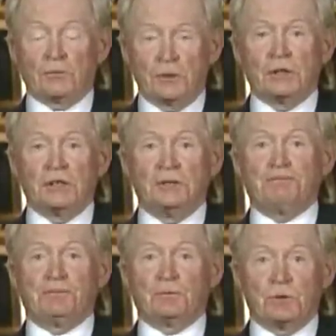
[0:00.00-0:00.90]

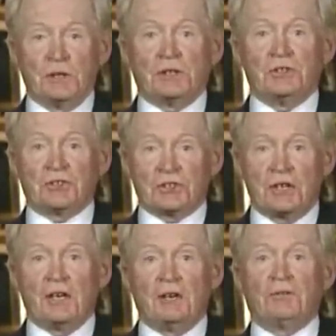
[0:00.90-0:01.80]
really
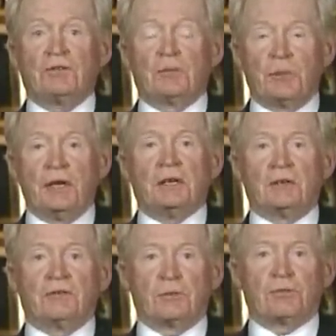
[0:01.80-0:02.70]
saved the
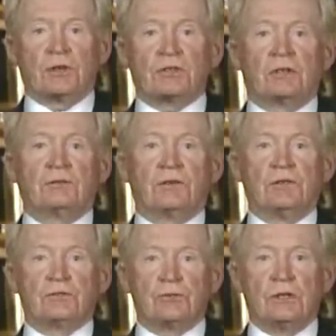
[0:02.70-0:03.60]
bacon of the president
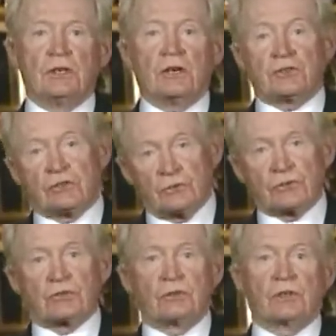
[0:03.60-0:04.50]
for his re-election
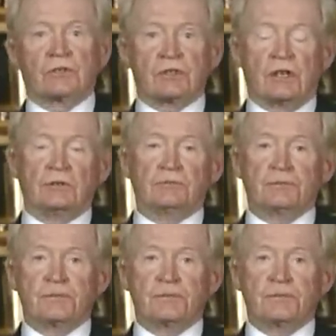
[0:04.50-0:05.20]
to a certain extent.